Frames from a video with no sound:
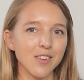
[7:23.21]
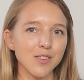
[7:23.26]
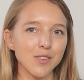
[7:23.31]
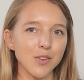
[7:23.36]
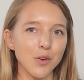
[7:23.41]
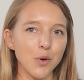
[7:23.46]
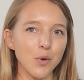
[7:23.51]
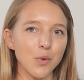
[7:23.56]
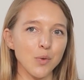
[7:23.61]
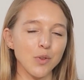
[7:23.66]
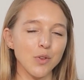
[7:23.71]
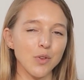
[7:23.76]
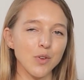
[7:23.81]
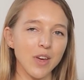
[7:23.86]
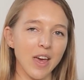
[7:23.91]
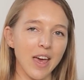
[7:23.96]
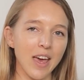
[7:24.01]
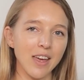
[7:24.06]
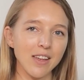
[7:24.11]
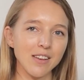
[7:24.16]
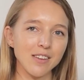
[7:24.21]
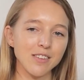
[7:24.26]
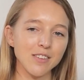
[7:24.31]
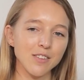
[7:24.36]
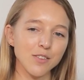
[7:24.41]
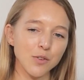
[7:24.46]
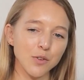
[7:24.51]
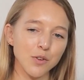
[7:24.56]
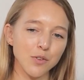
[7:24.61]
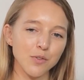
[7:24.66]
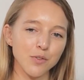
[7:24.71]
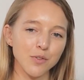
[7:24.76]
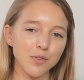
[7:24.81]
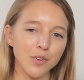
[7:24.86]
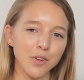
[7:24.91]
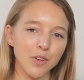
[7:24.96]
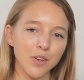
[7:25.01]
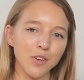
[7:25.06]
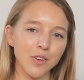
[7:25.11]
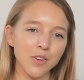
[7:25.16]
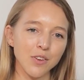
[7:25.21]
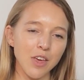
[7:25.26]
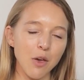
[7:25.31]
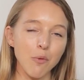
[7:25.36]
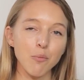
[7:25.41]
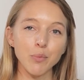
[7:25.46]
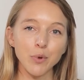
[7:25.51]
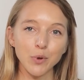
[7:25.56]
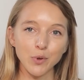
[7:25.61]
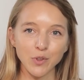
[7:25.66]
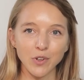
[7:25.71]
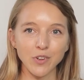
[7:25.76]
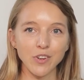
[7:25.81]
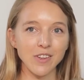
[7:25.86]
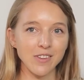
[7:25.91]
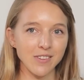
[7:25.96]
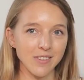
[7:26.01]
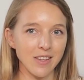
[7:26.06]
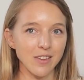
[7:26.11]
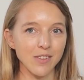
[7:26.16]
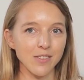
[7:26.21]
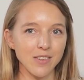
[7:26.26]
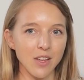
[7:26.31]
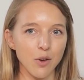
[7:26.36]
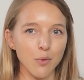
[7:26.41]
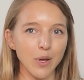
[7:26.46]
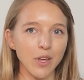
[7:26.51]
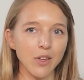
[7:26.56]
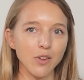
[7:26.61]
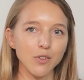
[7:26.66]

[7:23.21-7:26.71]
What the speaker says: So you can sort of build on your skills that way.